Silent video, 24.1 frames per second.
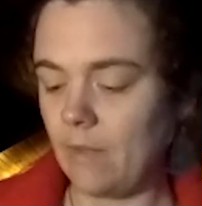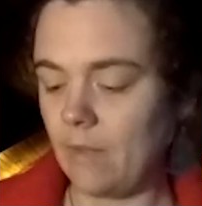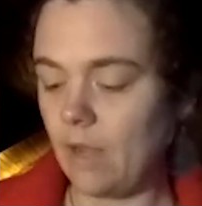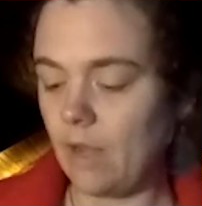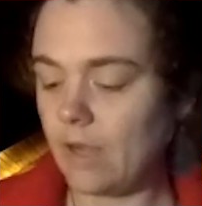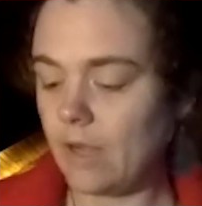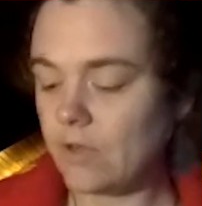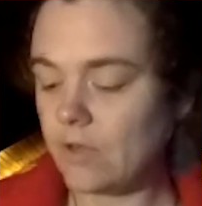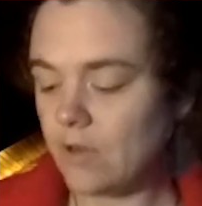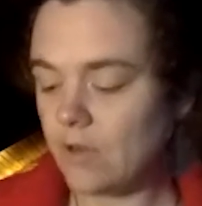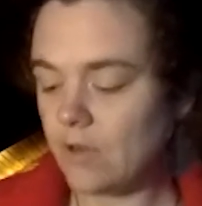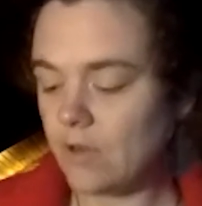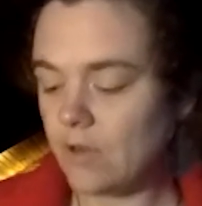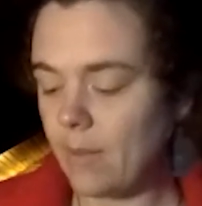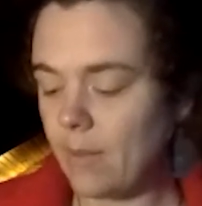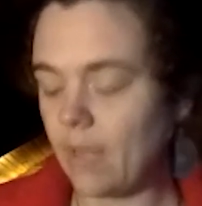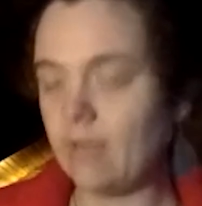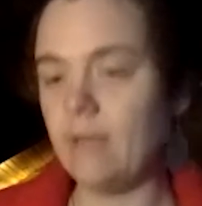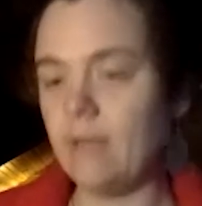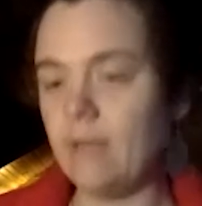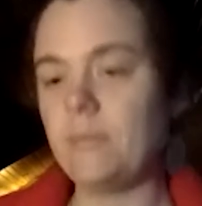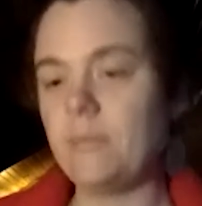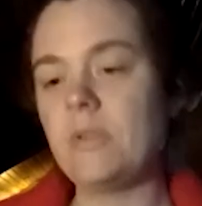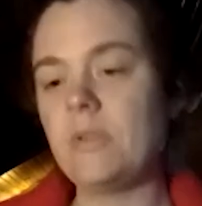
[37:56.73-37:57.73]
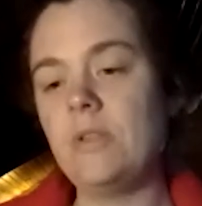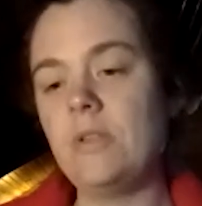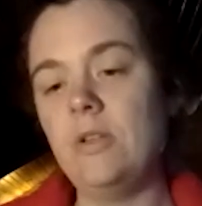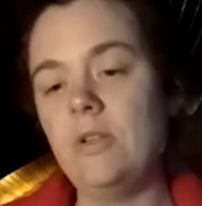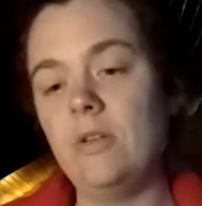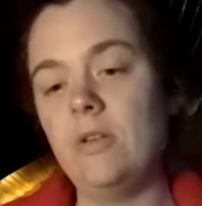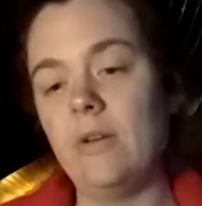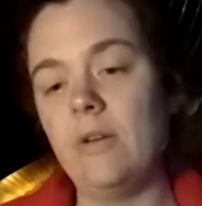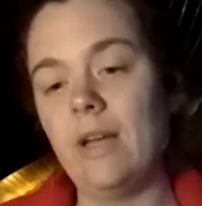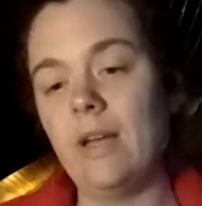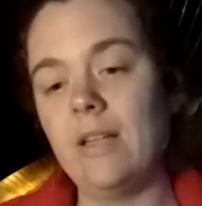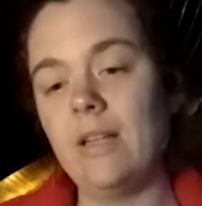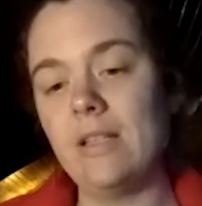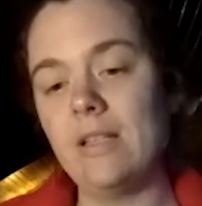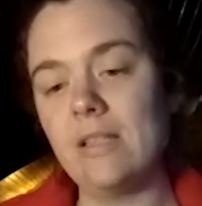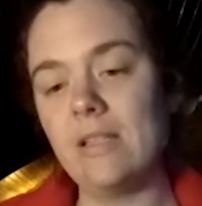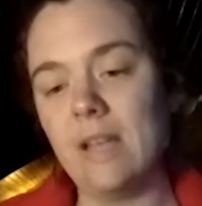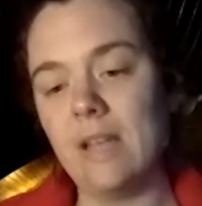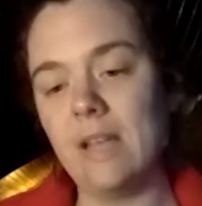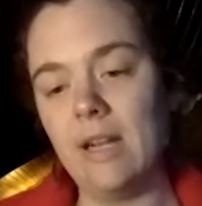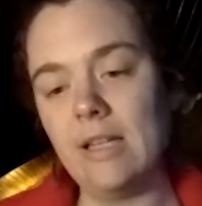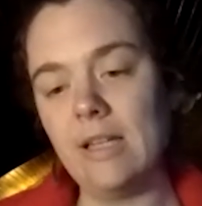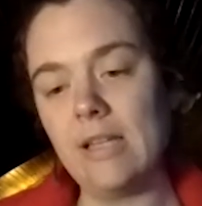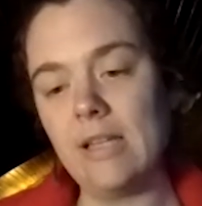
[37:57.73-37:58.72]
I draw my lips to it and
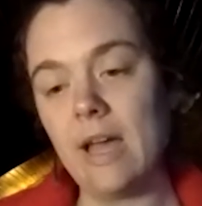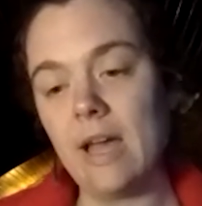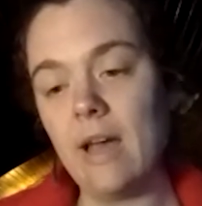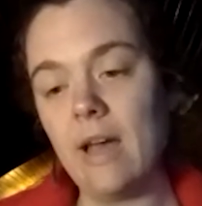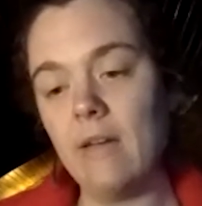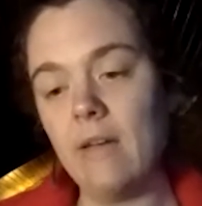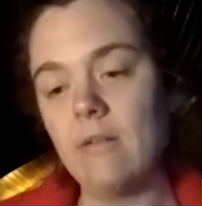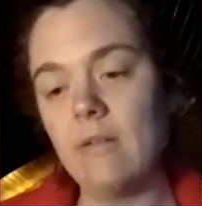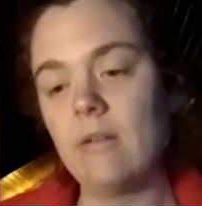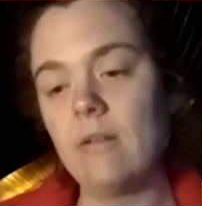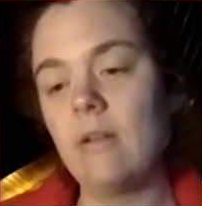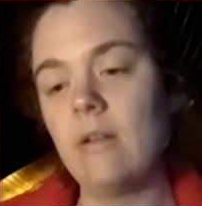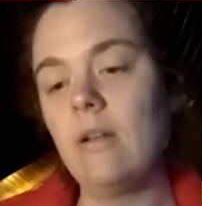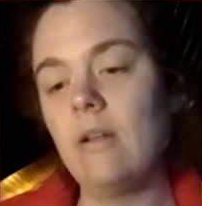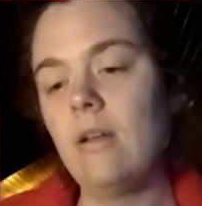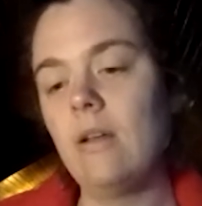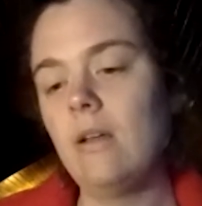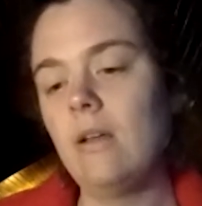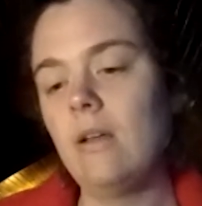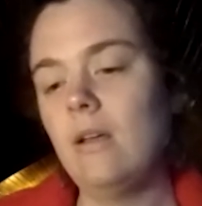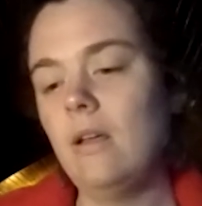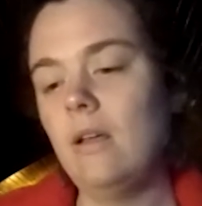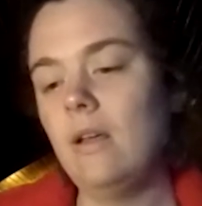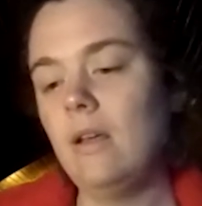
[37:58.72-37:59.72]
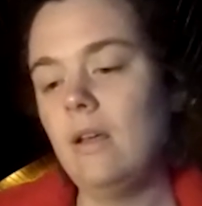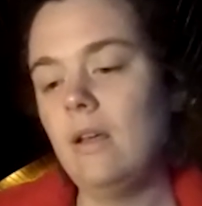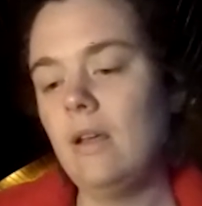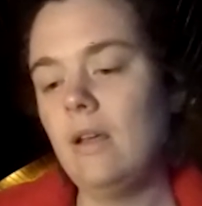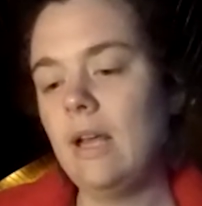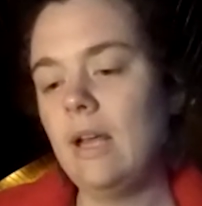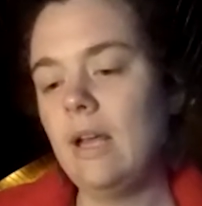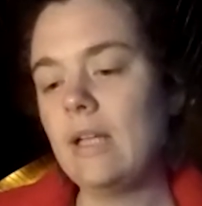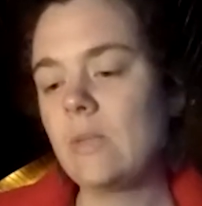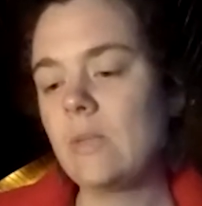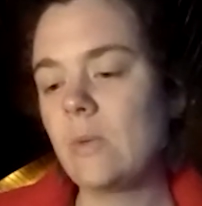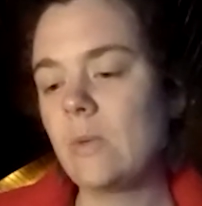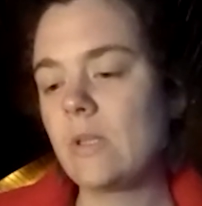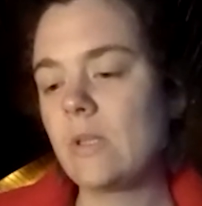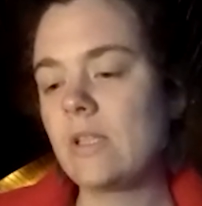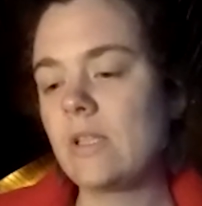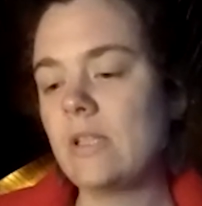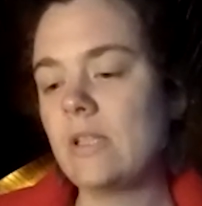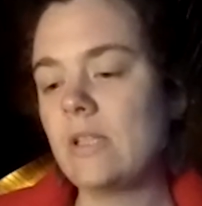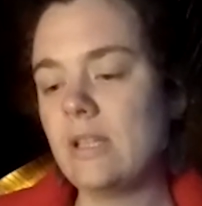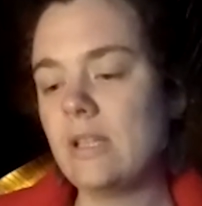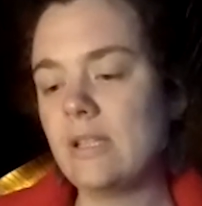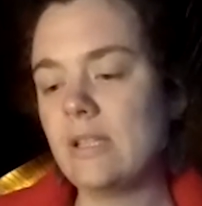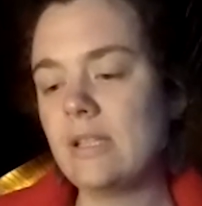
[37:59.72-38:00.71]
set it down. Its
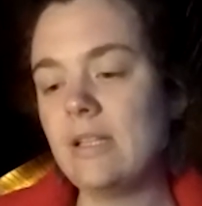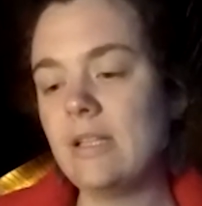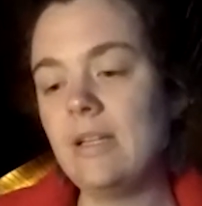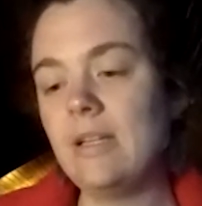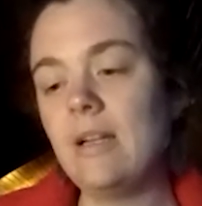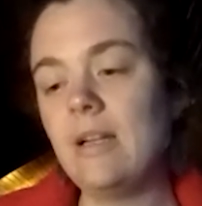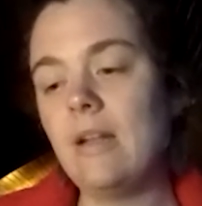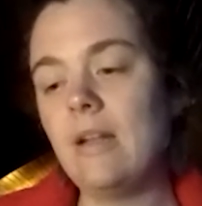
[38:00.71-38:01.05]
persistent